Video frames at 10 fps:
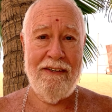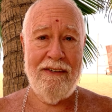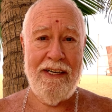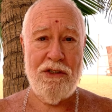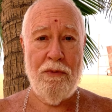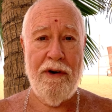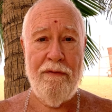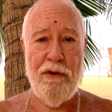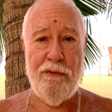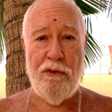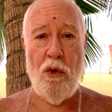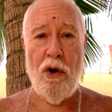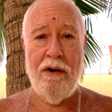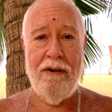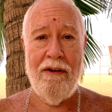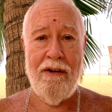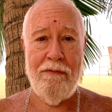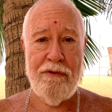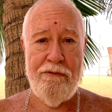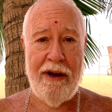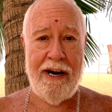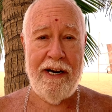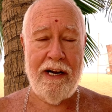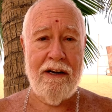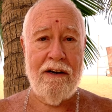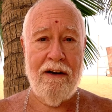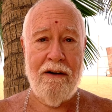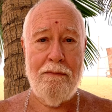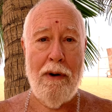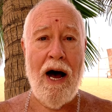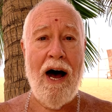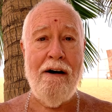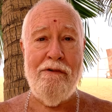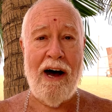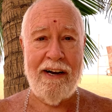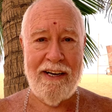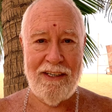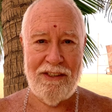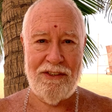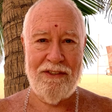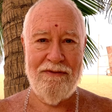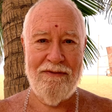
That's one of the four Vedic uh, Mahavakyas,